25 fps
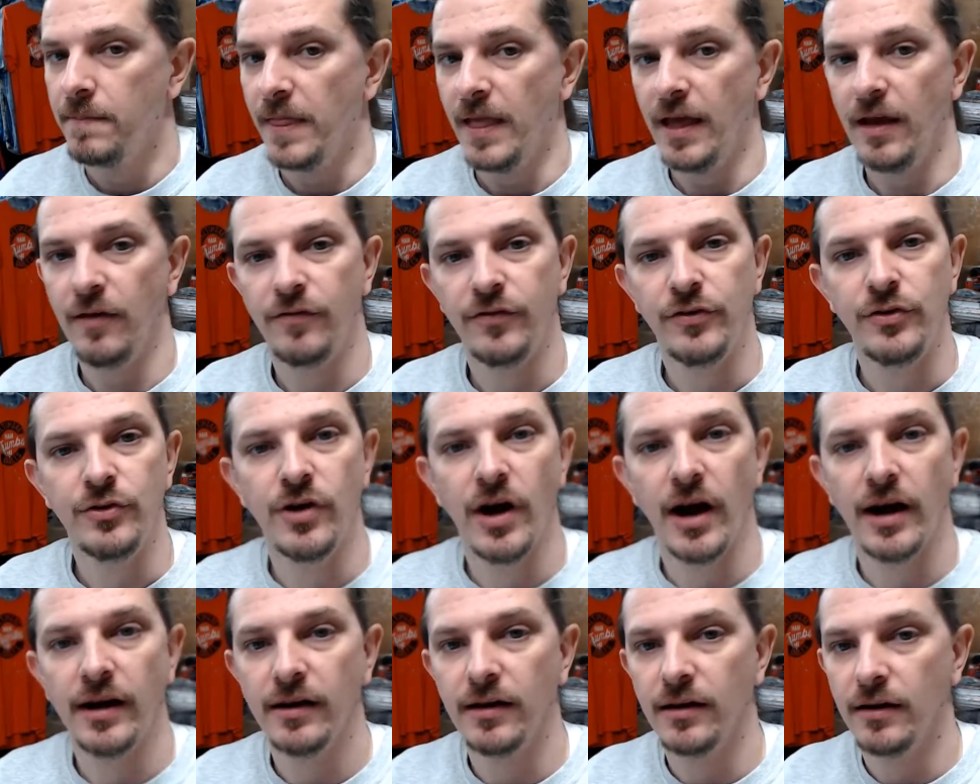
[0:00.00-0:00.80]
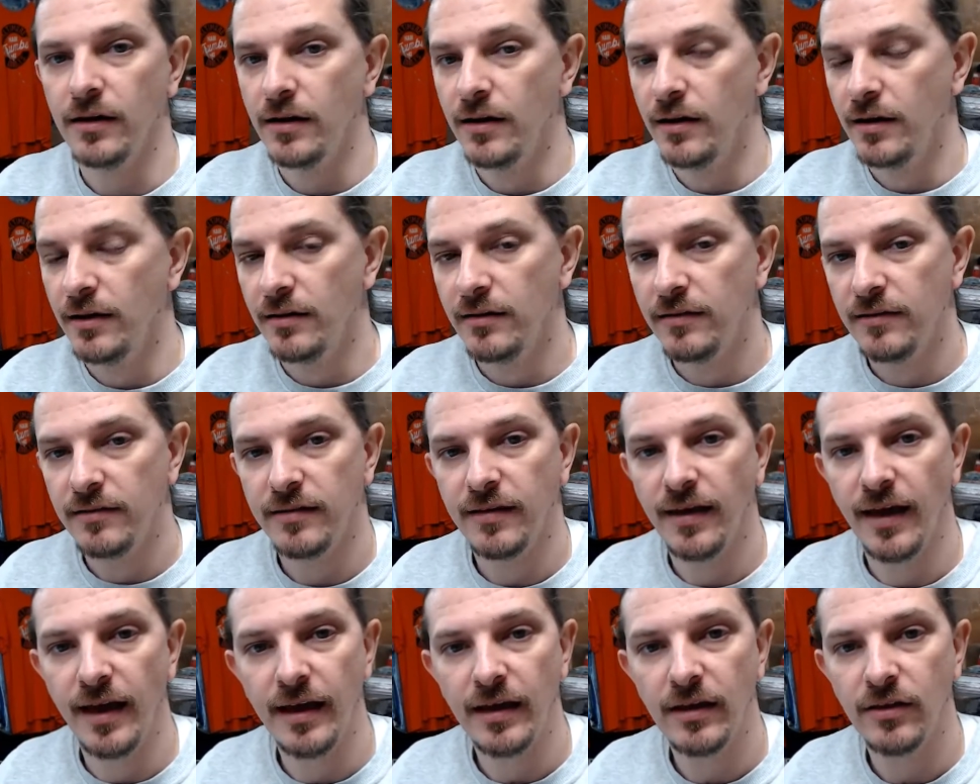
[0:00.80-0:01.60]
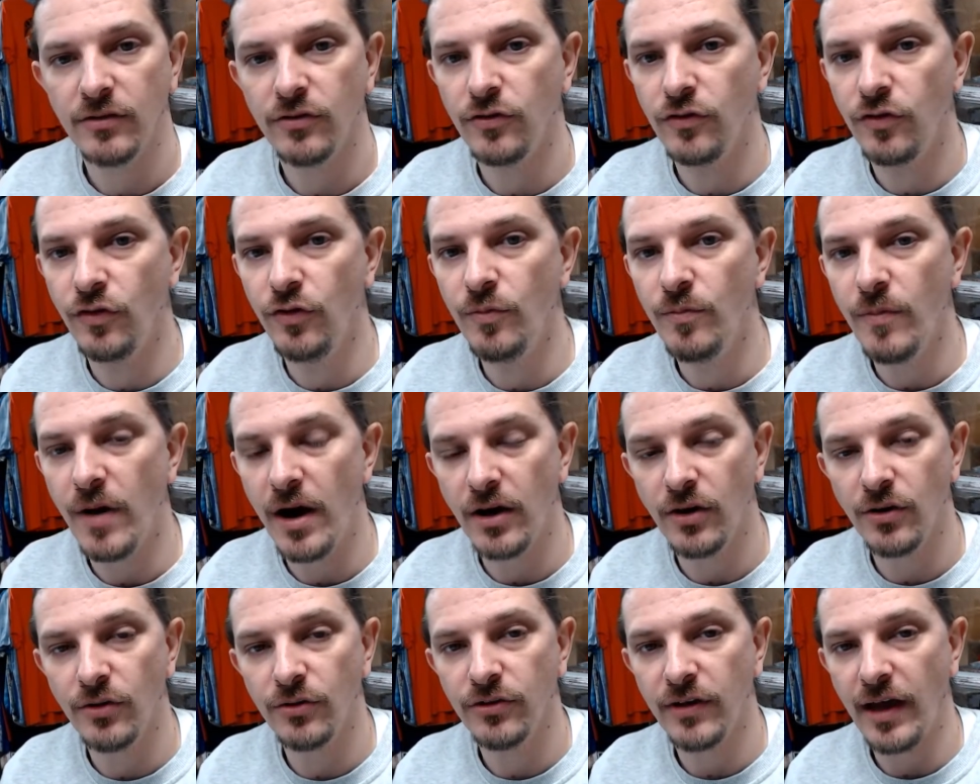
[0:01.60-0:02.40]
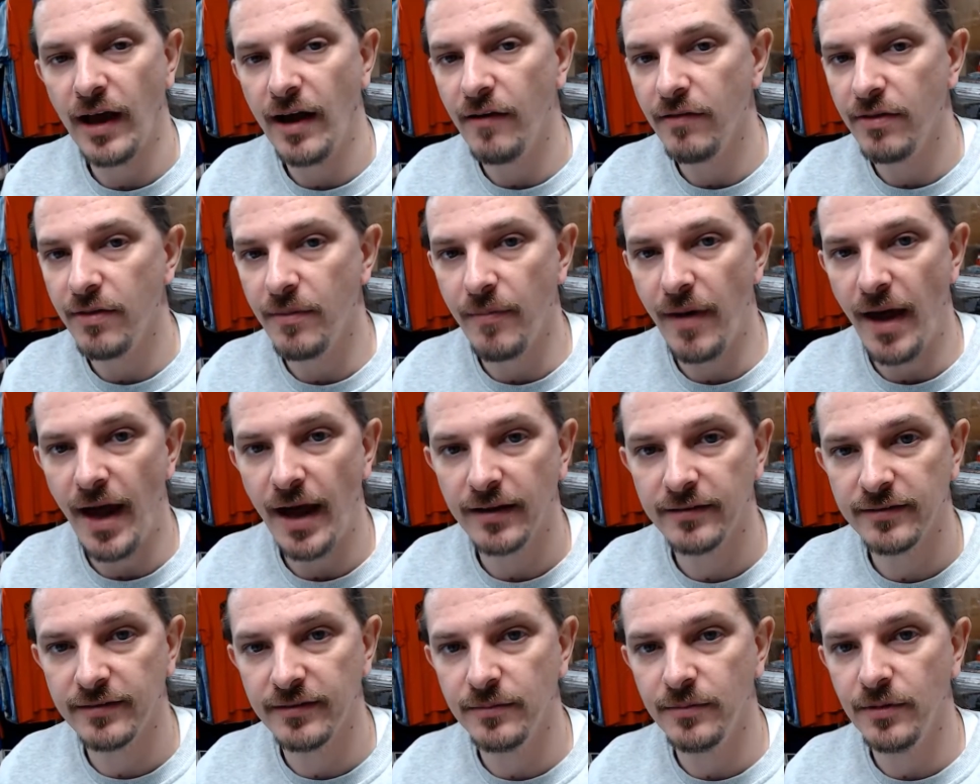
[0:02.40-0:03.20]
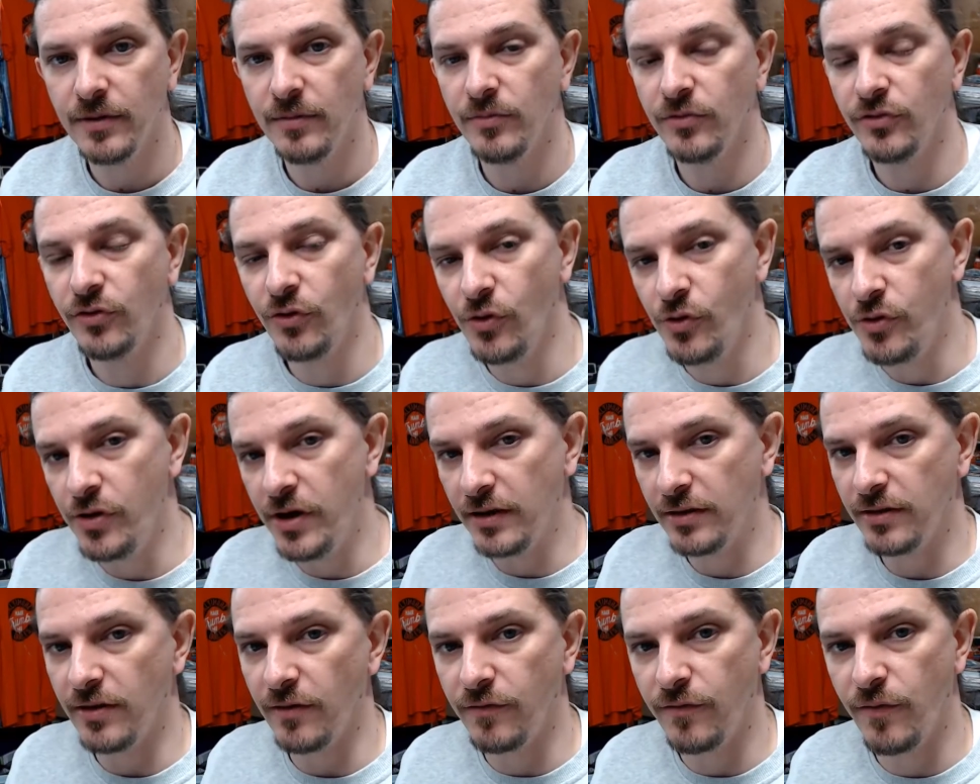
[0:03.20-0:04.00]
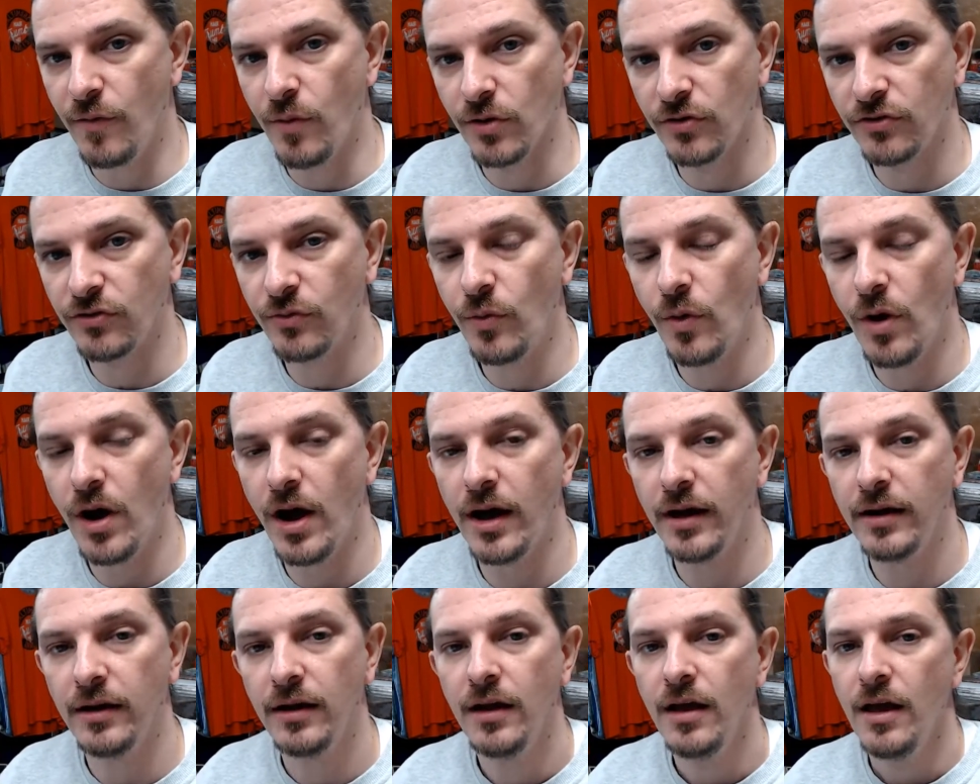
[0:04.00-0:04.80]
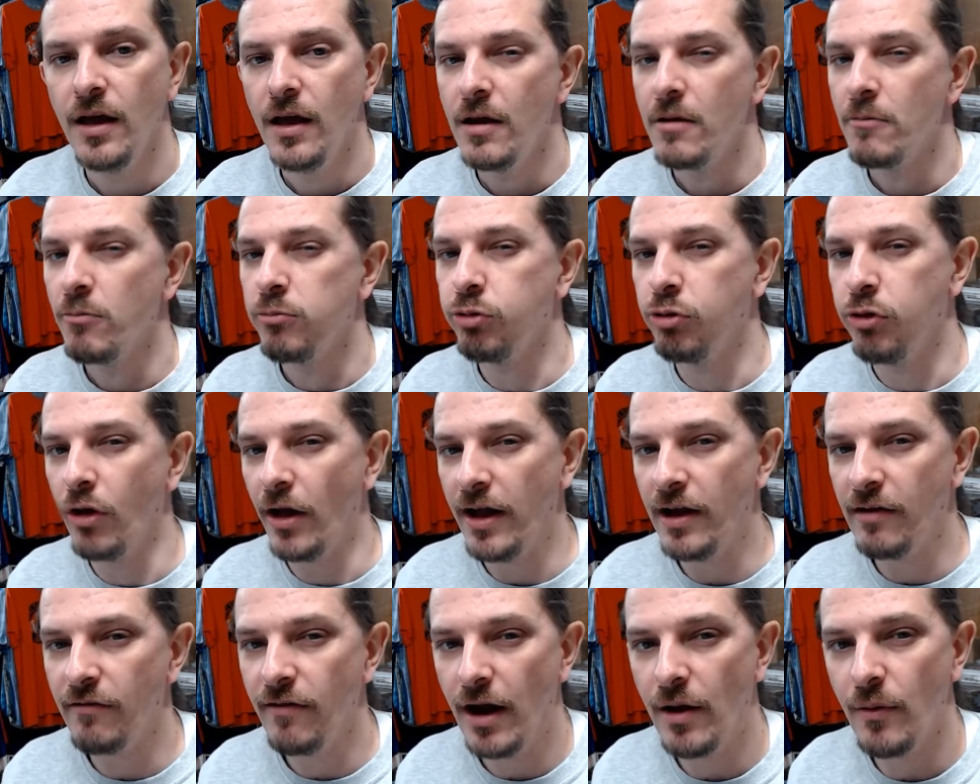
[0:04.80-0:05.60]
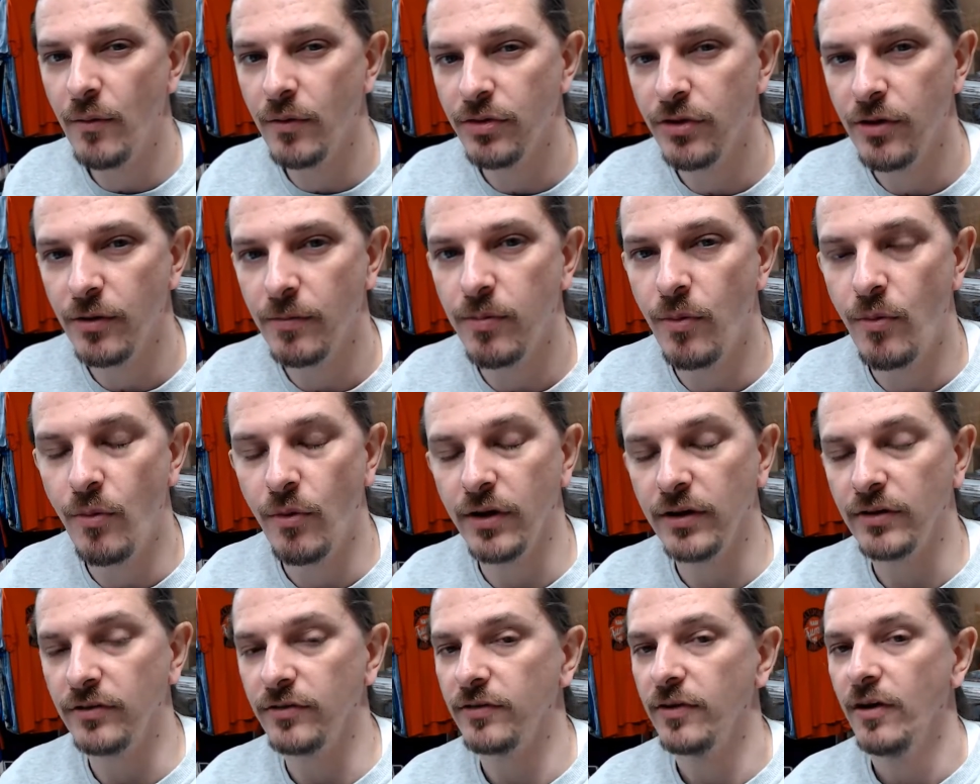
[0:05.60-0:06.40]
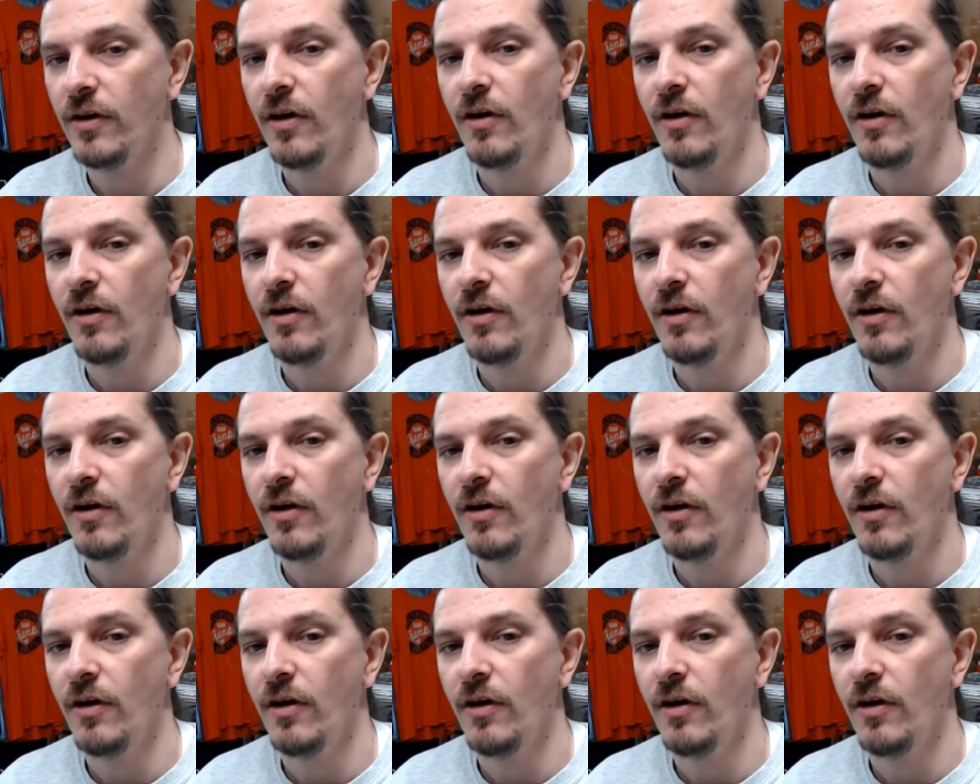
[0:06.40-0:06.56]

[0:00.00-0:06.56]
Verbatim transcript: If you got to take 2 models out of the maximum so you get the 4 squad, play around with your points.